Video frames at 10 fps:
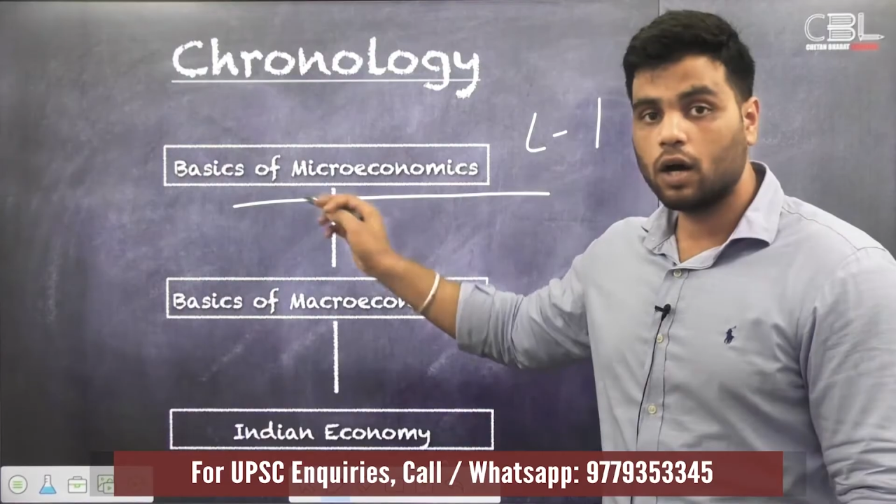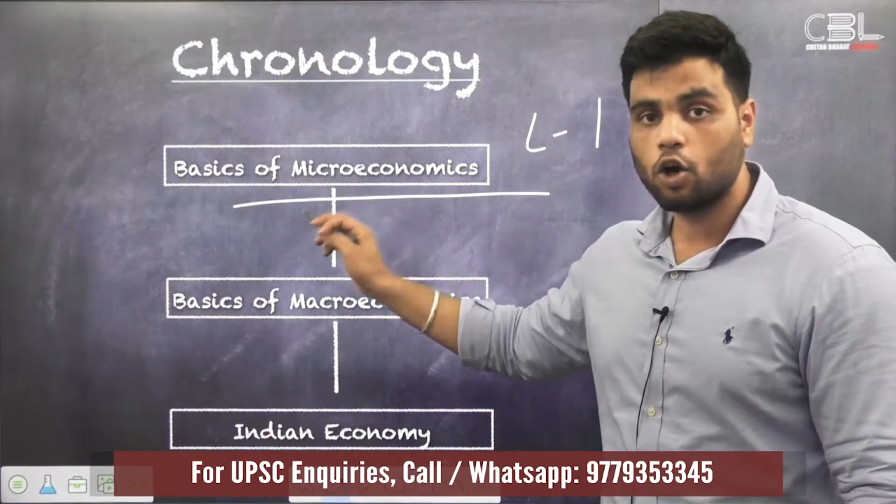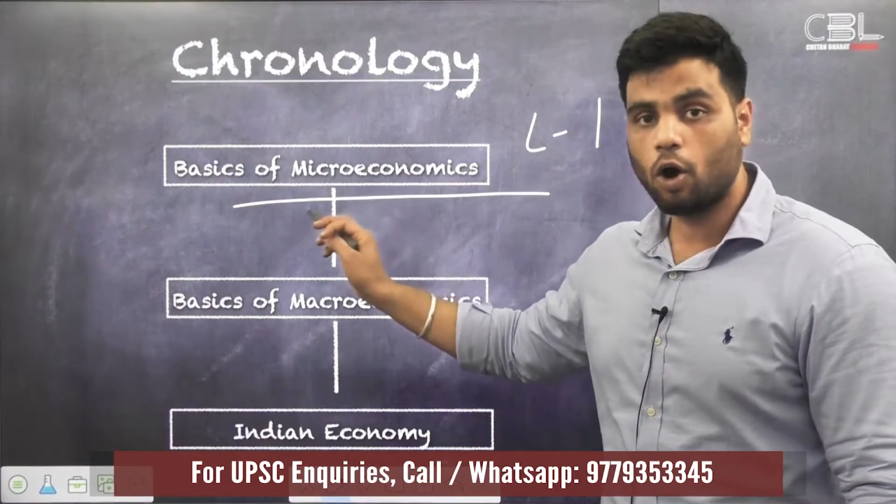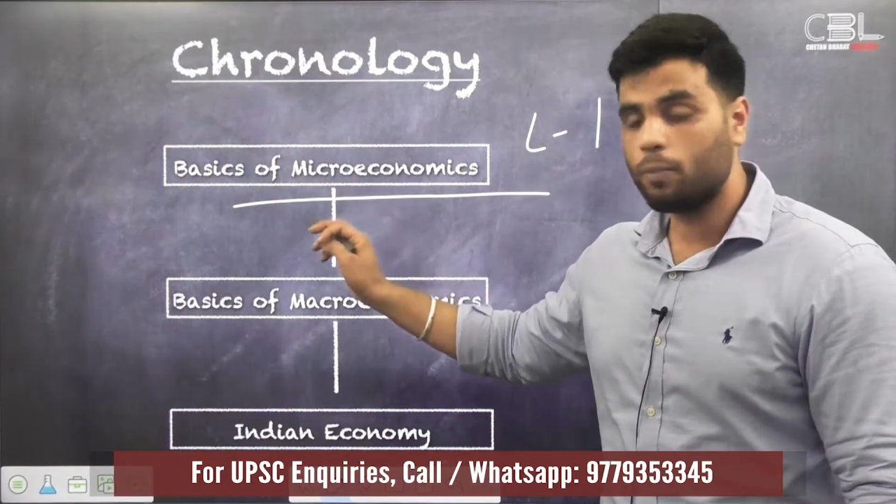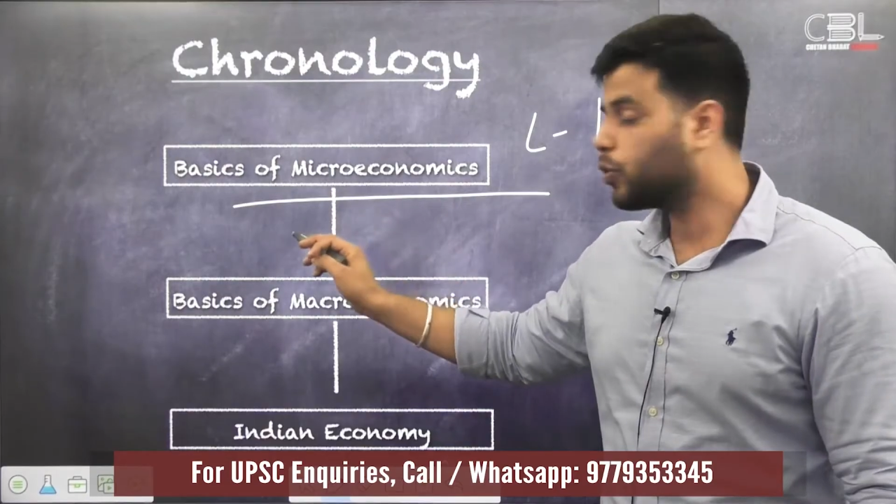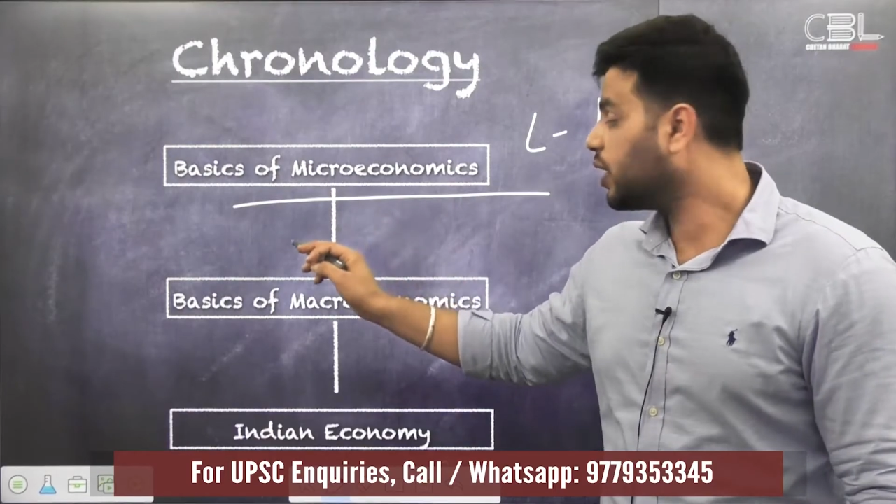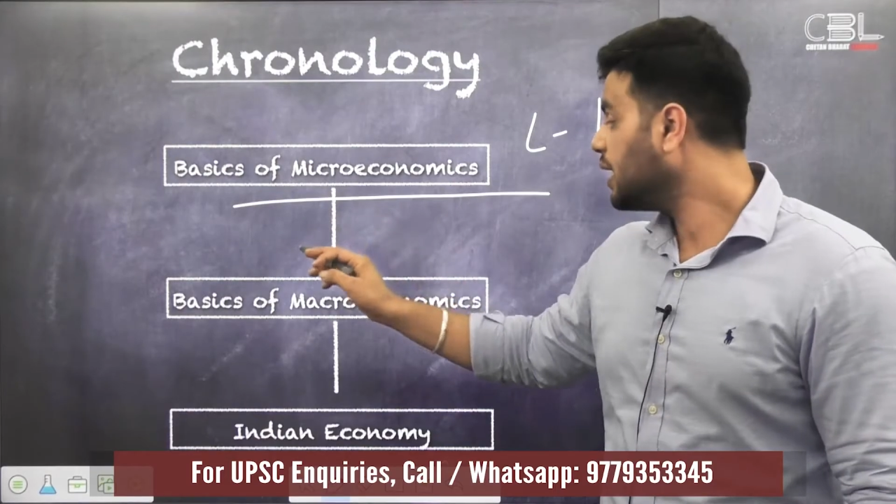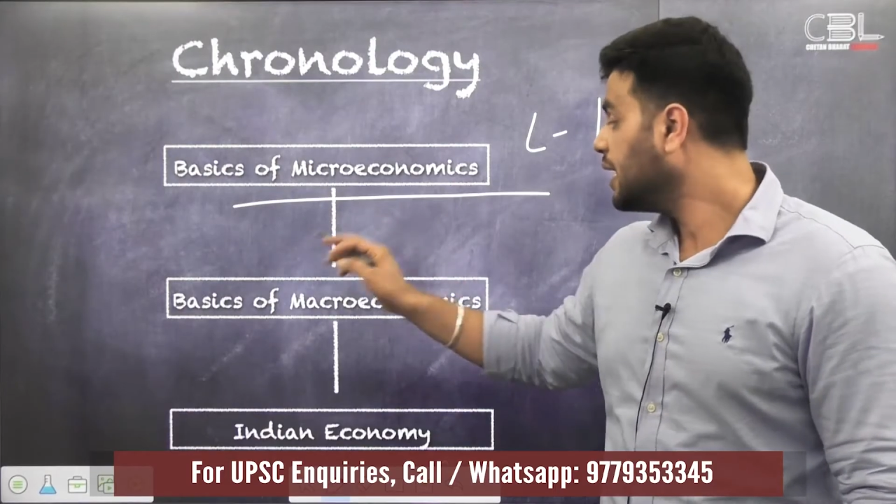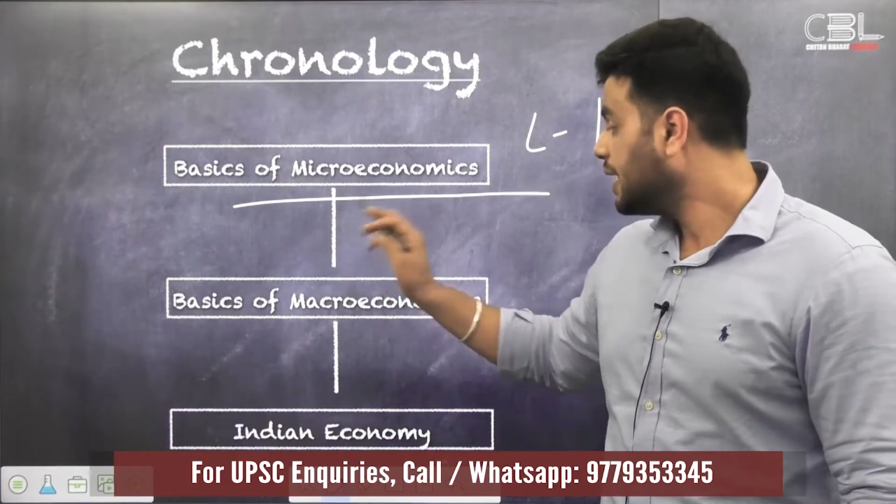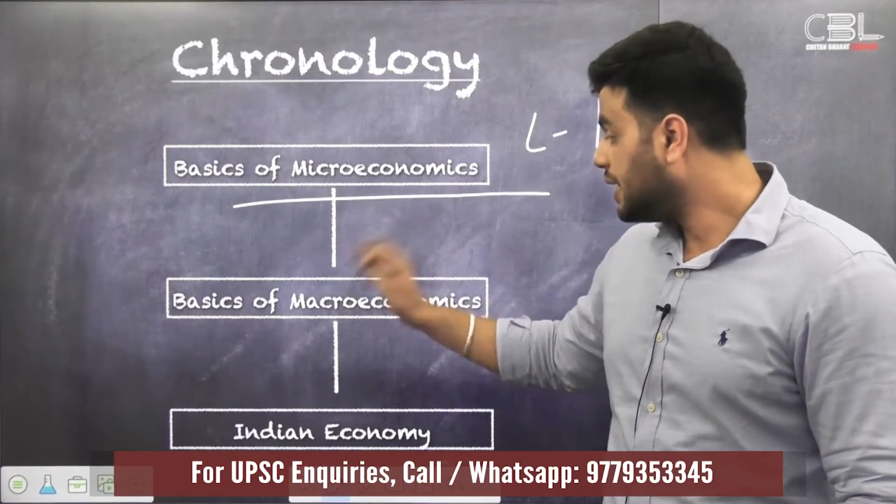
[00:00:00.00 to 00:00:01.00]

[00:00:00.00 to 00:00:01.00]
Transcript: component.